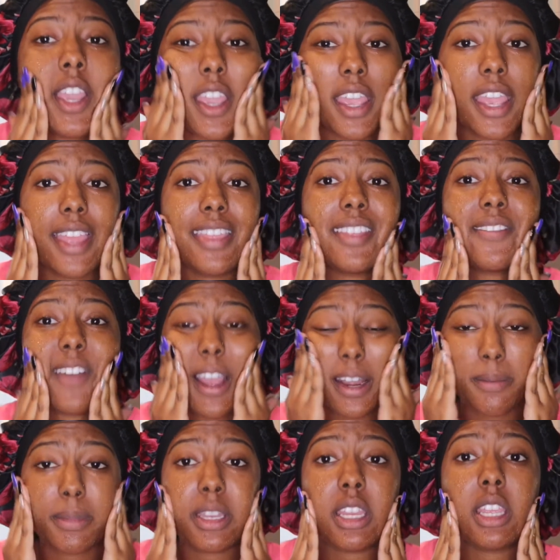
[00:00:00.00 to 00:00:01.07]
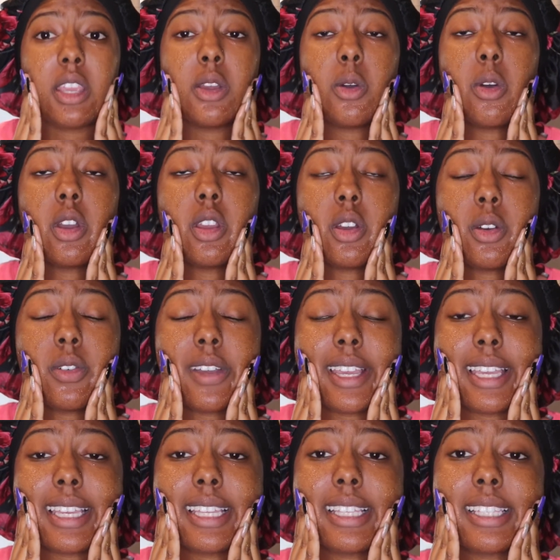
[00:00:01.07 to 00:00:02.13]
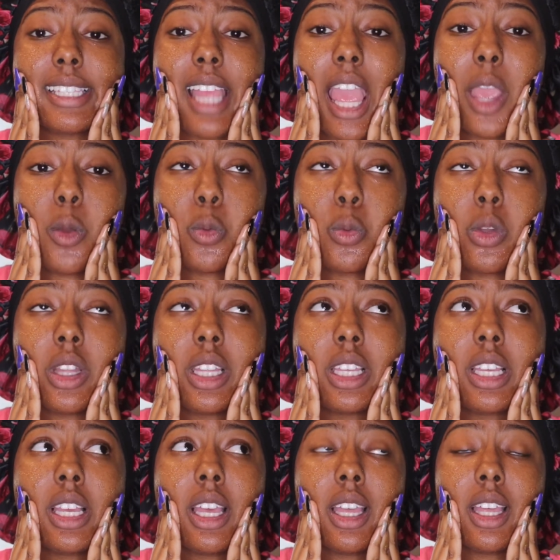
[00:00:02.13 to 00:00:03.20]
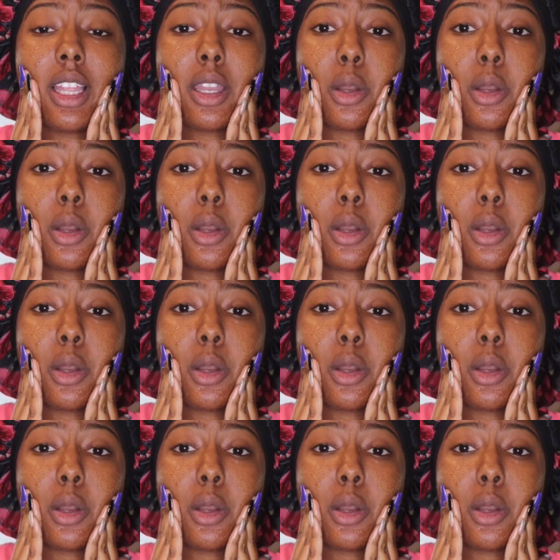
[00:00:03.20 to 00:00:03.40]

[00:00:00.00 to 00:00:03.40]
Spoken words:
And the vitamin E oil is a really good